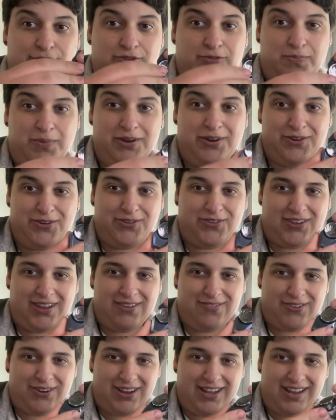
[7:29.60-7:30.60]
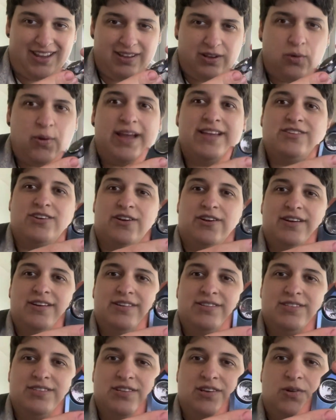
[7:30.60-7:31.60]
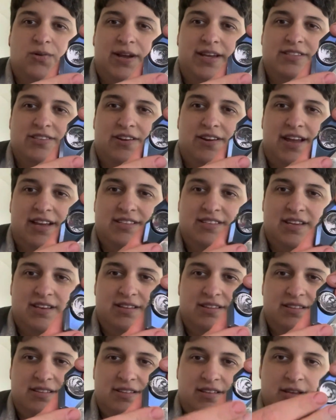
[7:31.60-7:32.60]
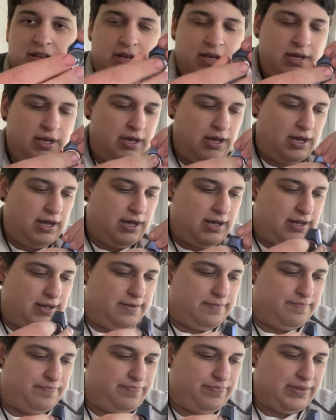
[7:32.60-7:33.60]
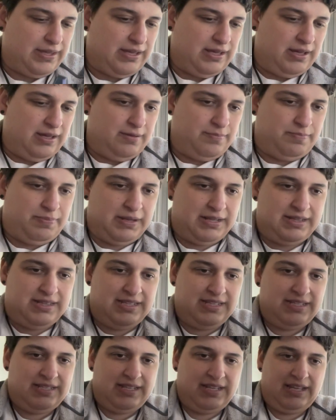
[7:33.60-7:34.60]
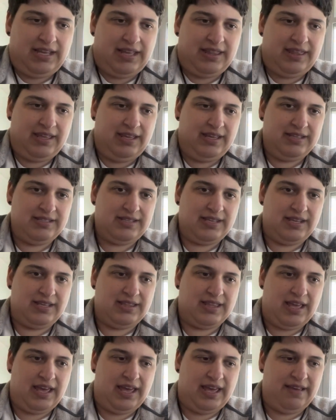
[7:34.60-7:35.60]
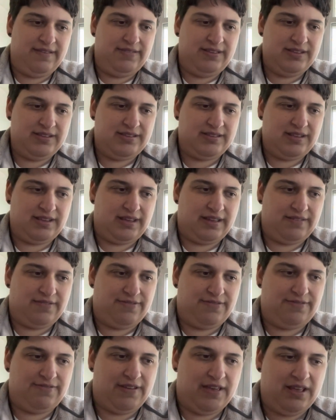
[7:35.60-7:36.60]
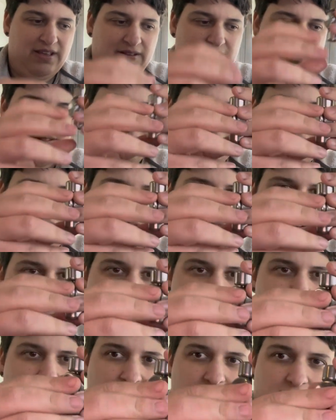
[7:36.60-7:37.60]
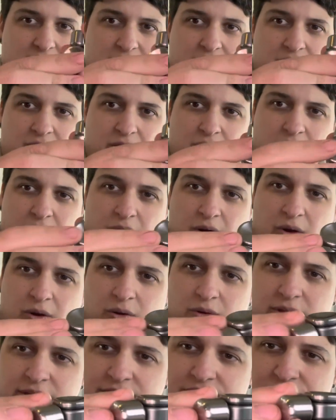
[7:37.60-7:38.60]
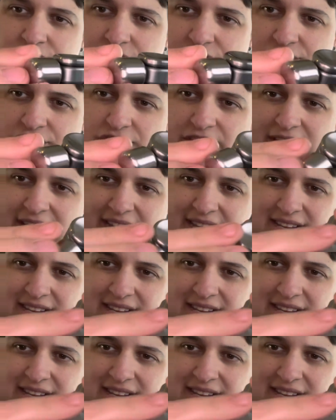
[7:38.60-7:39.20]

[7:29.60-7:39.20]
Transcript: spinners I ever got. Quasar. This is the Quasar XL. Um, but this thing, I think, is like the heaviest thing I've felt. Holy shit.